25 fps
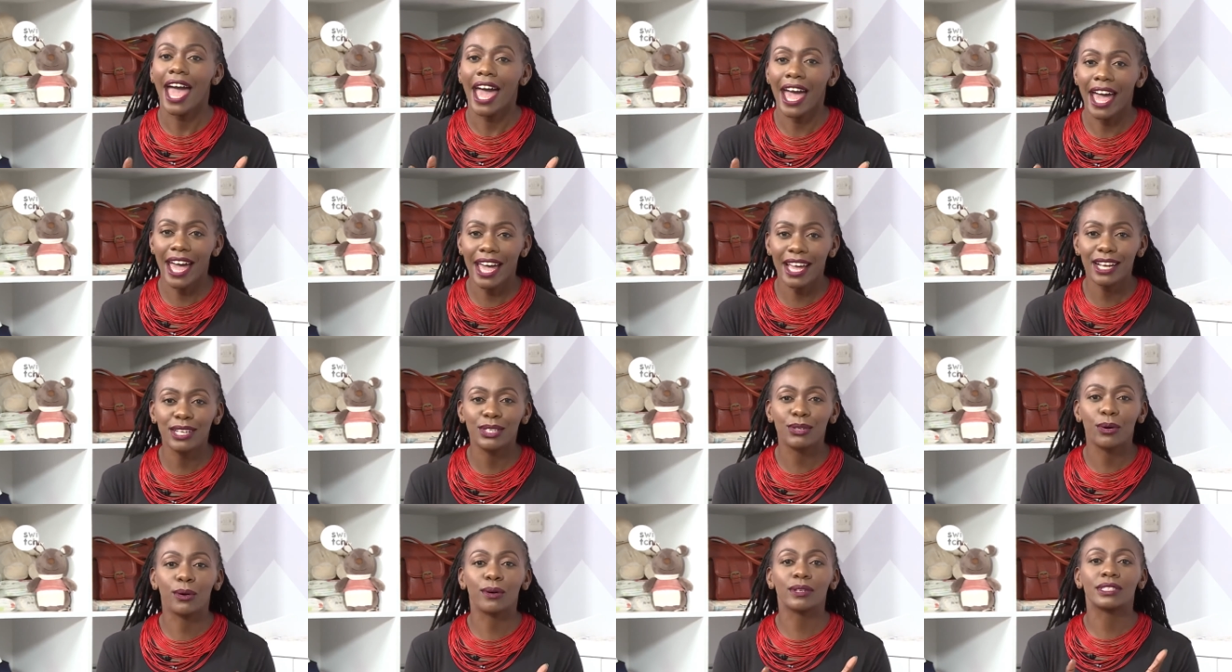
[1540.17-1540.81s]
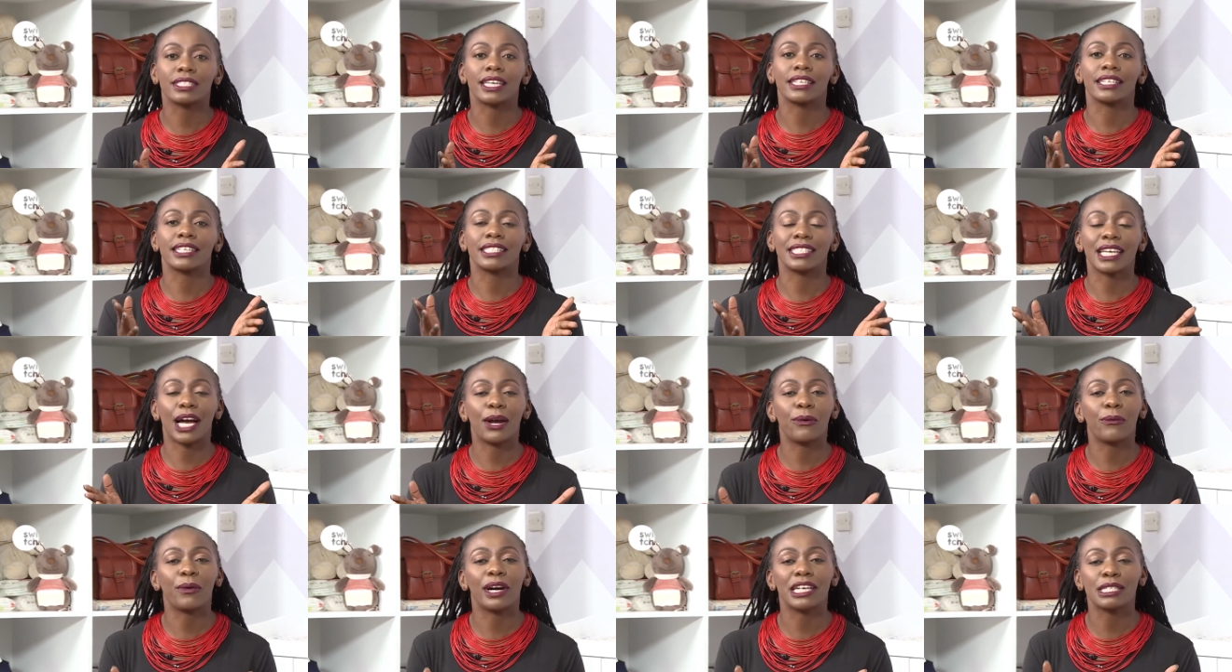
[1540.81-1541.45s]
And Dr.
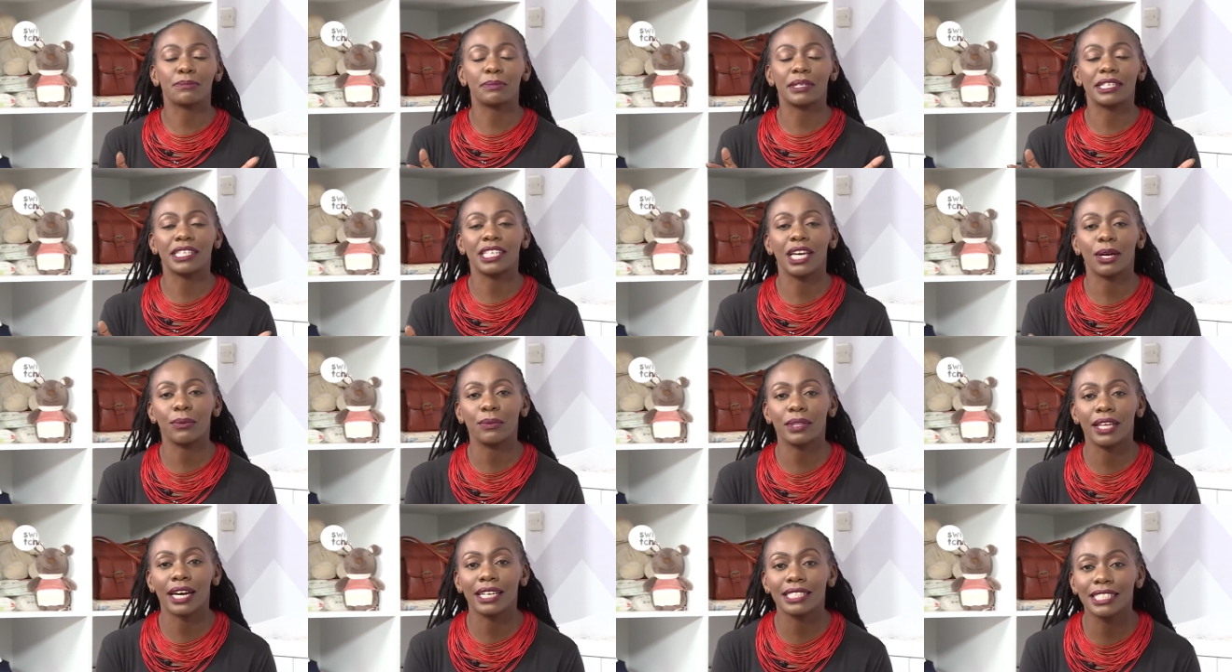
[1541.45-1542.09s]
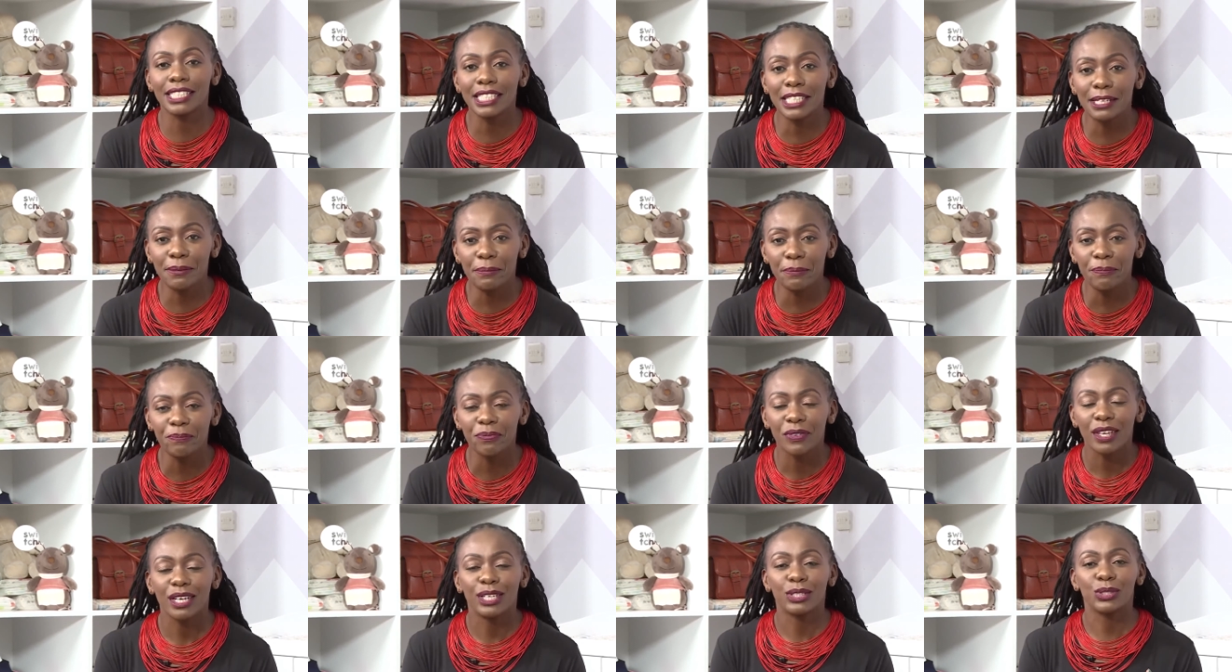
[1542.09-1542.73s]
Gitango has been here with her team
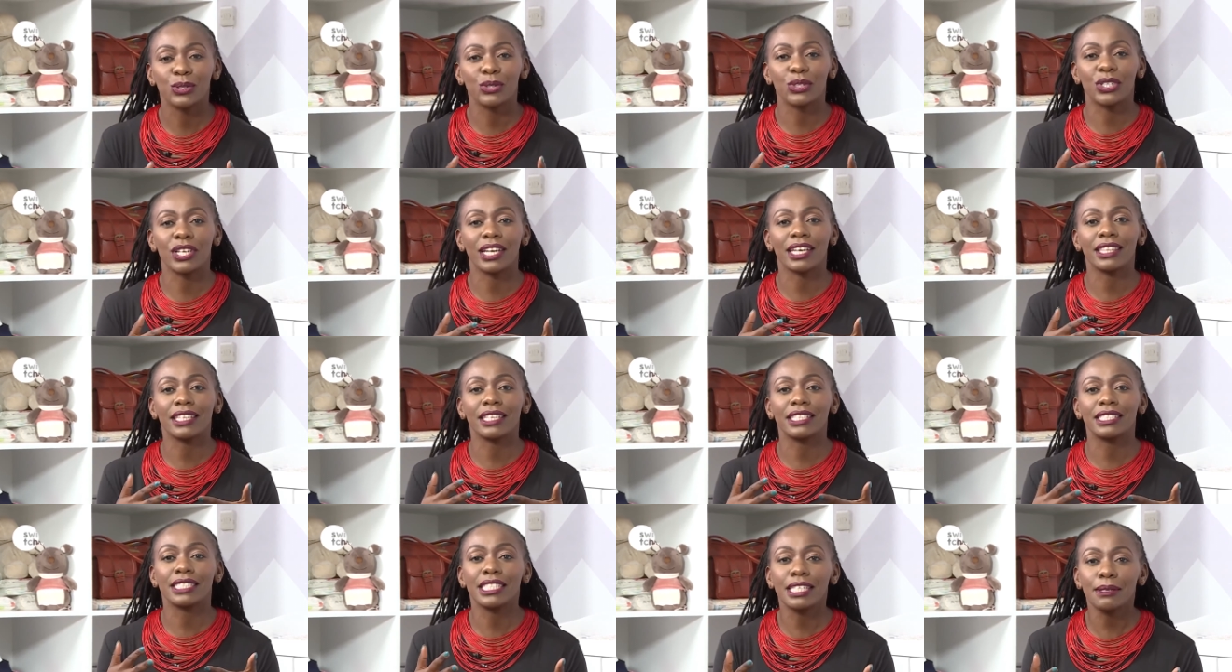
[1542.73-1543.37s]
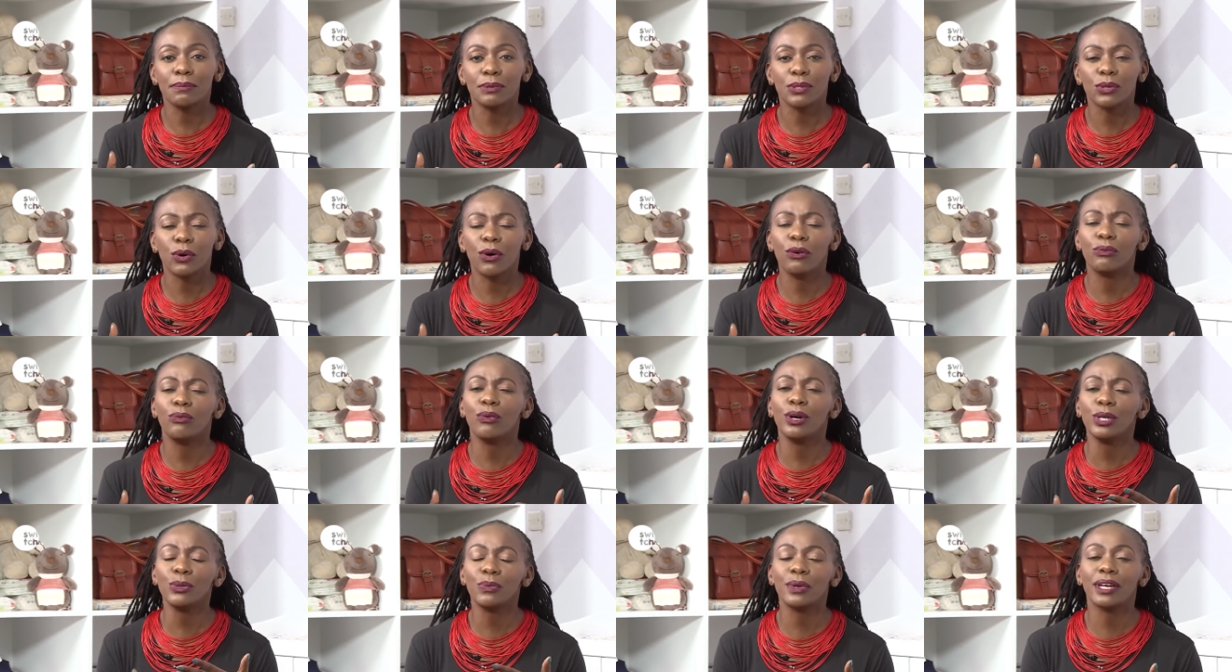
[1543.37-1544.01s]
to share the tips
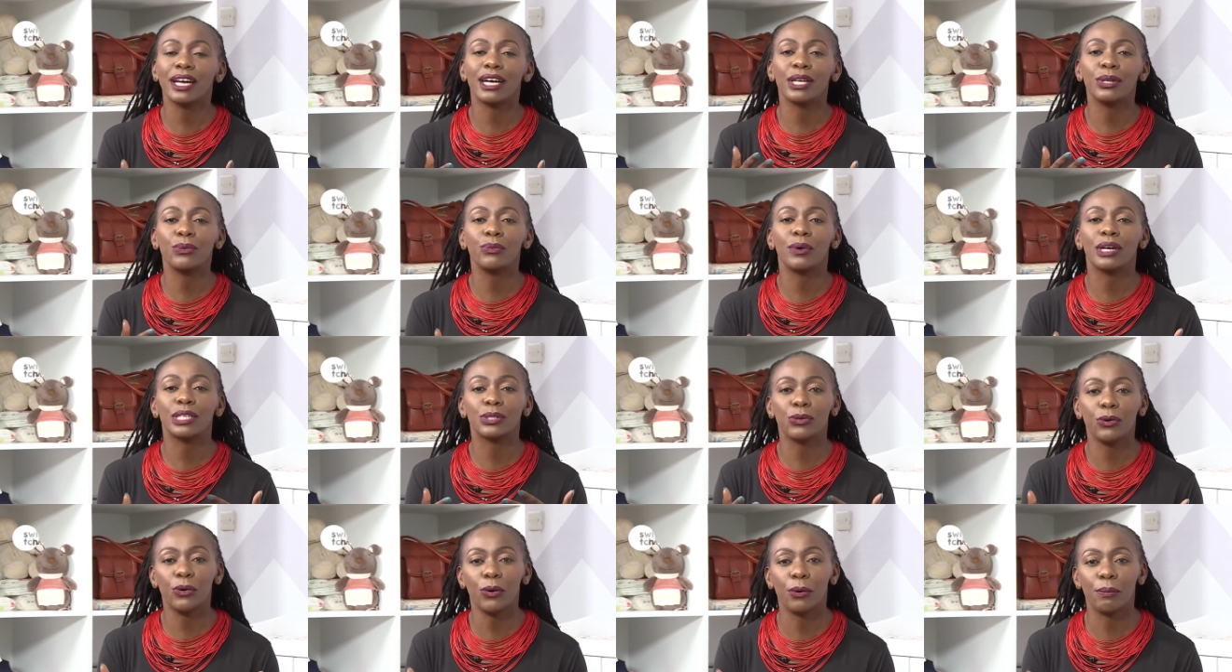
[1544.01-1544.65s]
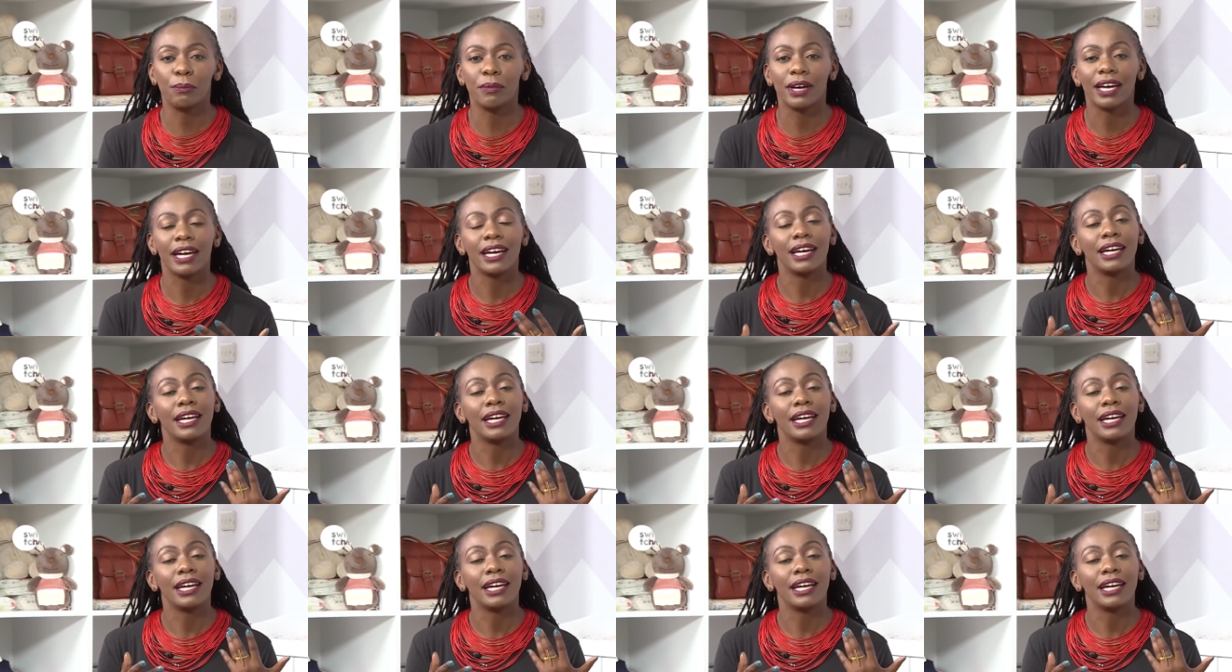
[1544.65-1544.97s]
of what we can do at home.